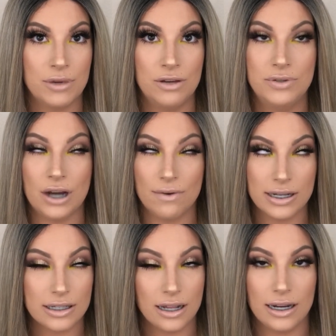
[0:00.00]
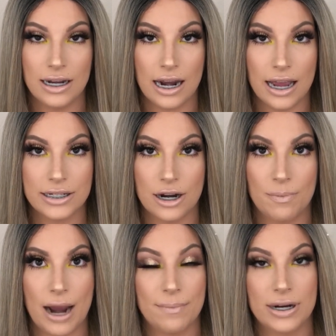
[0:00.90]
You don't necessarily need an eyeshadow
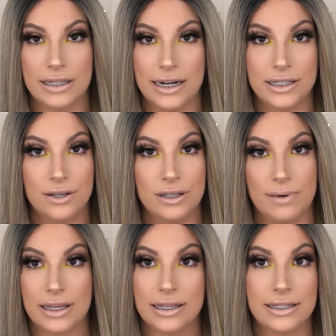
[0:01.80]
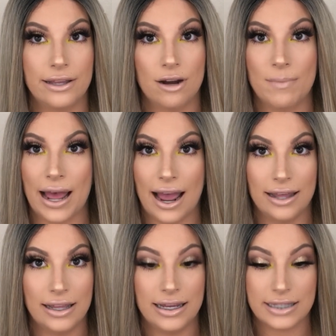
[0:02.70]
primer because I just use it with concealer on my
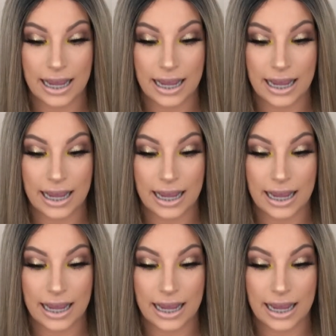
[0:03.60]
eyelids